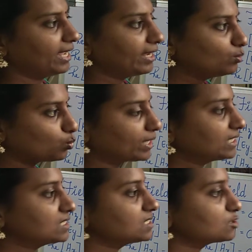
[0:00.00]
And why
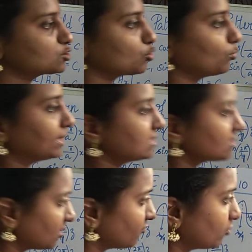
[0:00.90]
is it so
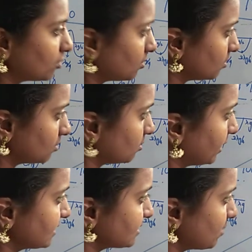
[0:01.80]
means, for
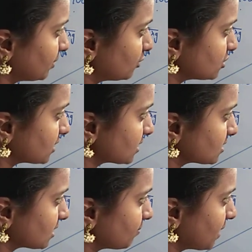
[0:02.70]
example, you
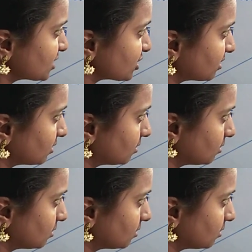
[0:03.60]
just imagine a